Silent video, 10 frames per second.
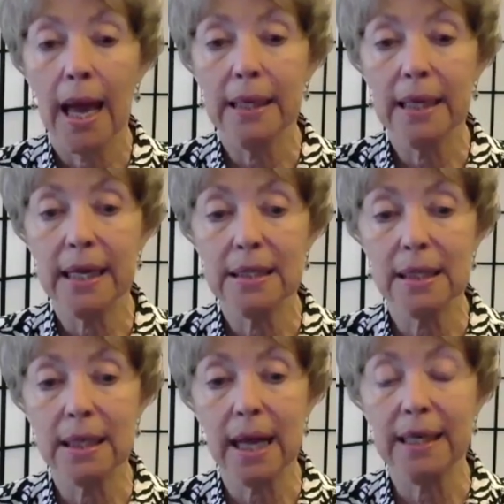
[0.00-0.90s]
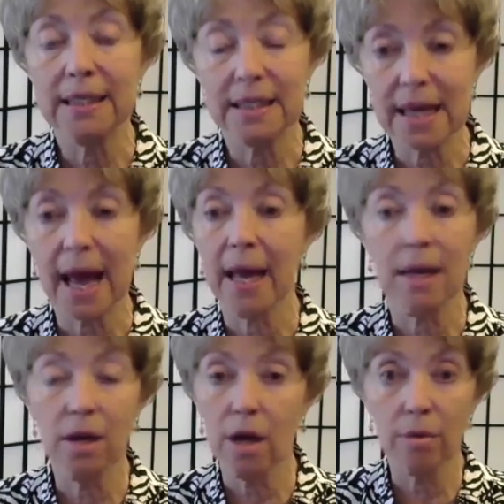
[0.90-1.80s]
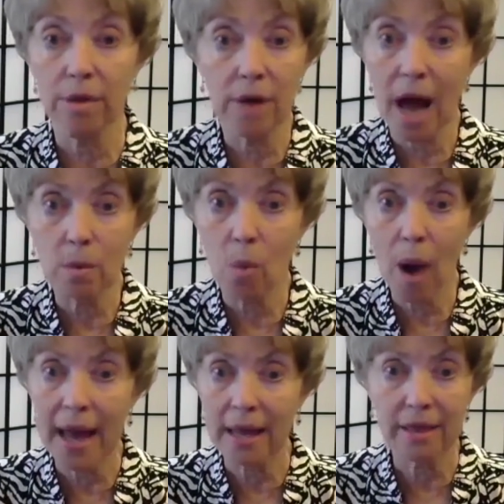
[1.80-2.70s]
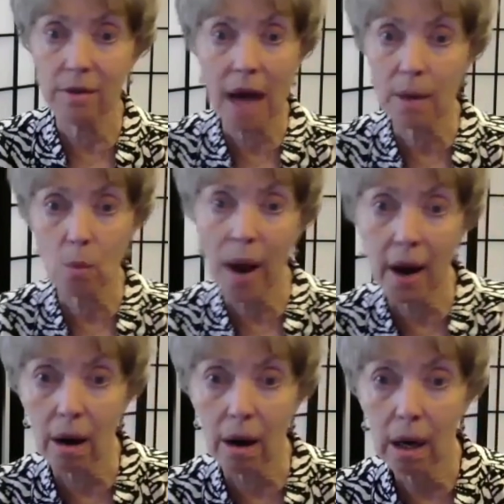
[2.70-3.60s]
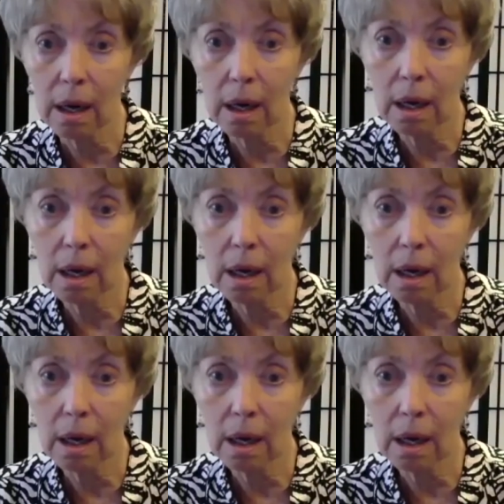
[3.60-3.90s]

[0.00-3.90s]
and he'd and he'd say you know they're not awake they're not aware